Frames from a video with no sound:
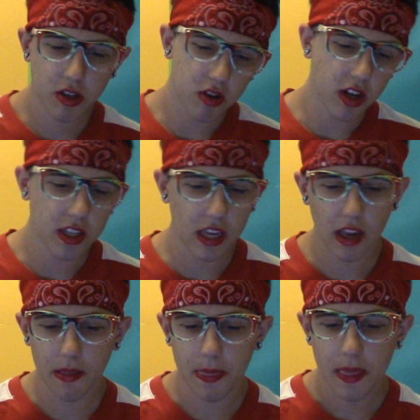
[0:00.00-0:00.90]
shrugged
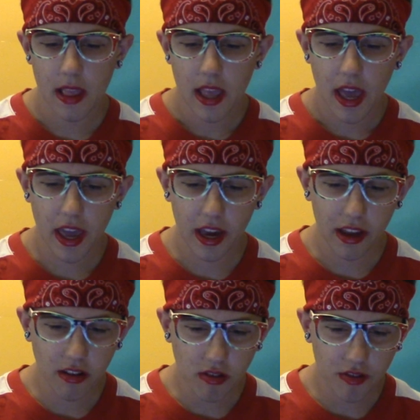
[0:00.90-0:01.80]
again. Hey, I
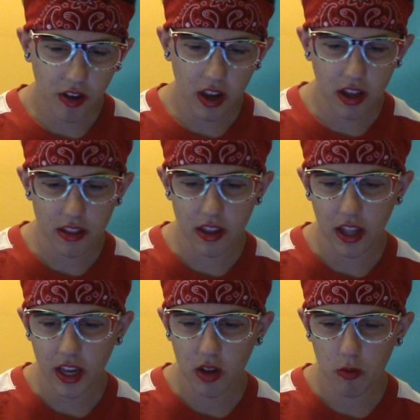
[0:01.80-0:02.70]
understand, and
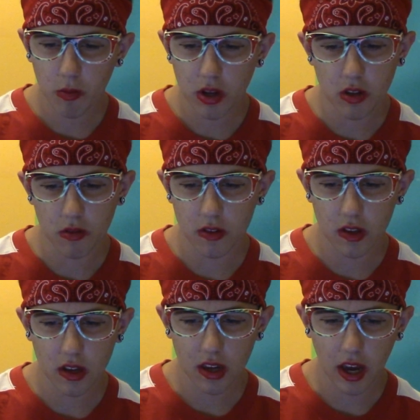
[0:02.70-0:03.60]
I can read you,
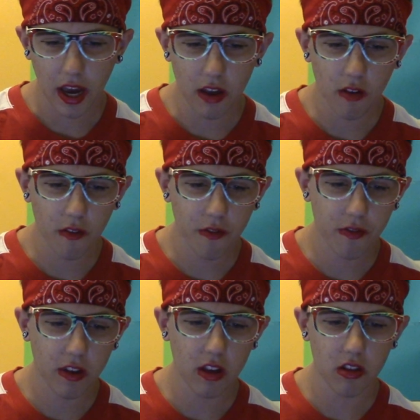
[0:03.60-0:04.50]
Zeke. I don't
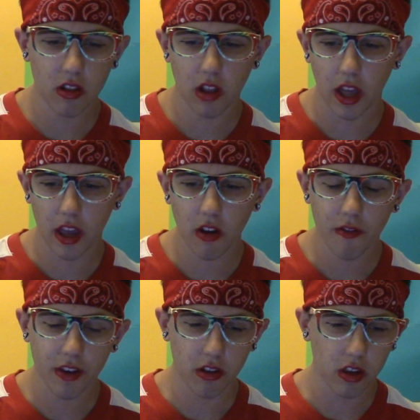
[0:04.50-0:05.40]
feel... I don't
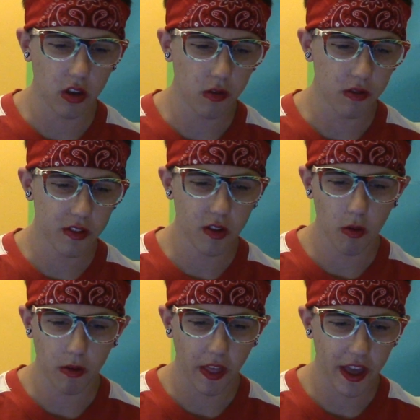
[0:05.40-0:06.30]
feel you.
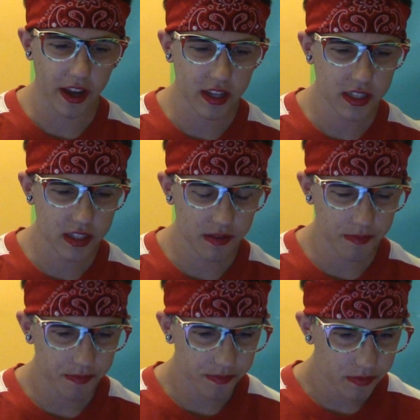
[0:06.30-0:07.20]
So relaxed.
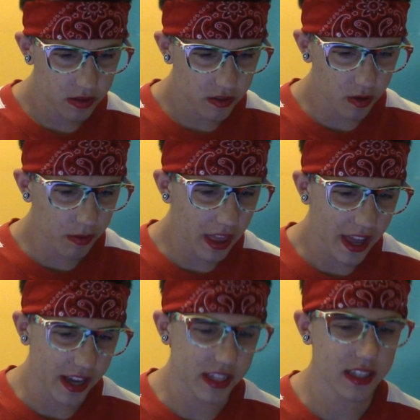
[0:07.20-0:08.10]
So
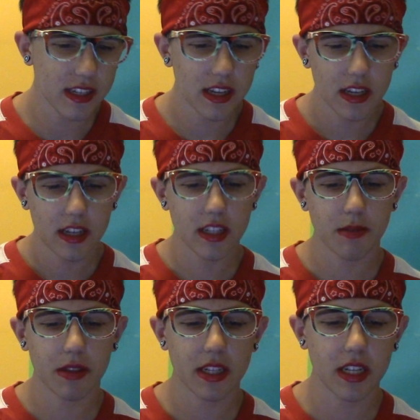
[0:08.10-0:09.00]
relaxed, he said
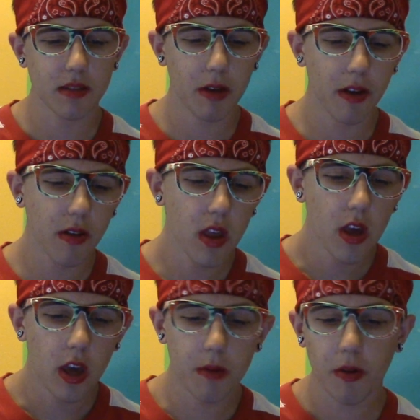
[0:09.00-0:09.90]
with a slight smile.
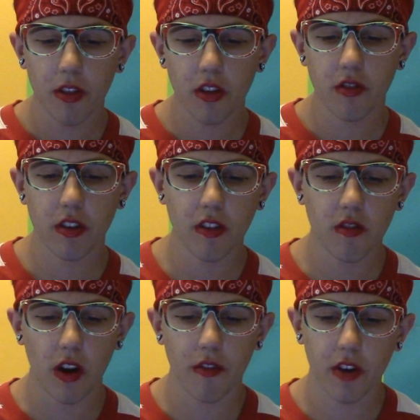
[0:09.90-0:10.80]
He pulled in Tracy's
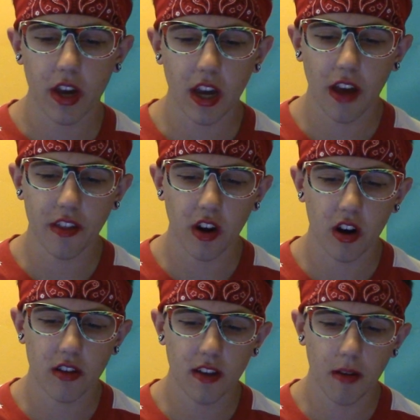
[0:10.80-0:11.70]
driveway and got out of the
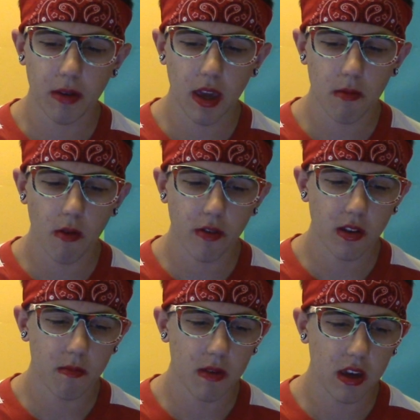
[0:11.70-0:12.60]
car. Tommy came over
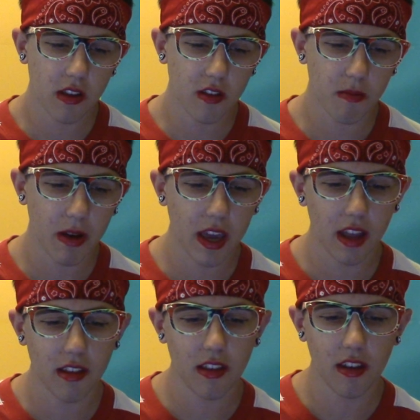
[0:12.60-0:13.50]
to me and took my
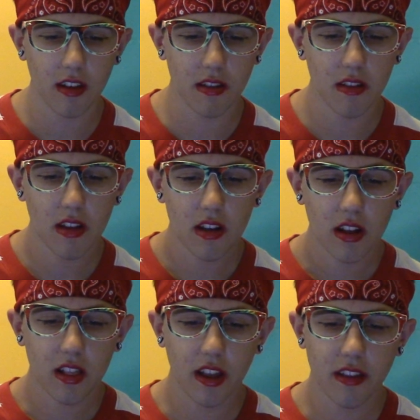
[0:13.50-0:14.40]
hand in his,
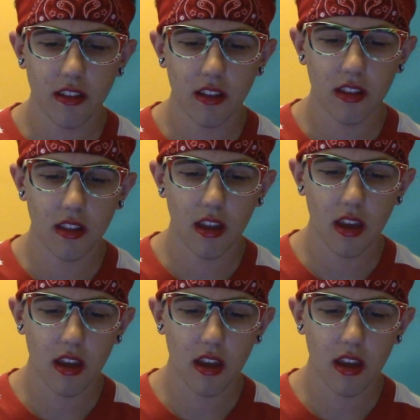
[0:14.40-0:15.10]
glancing,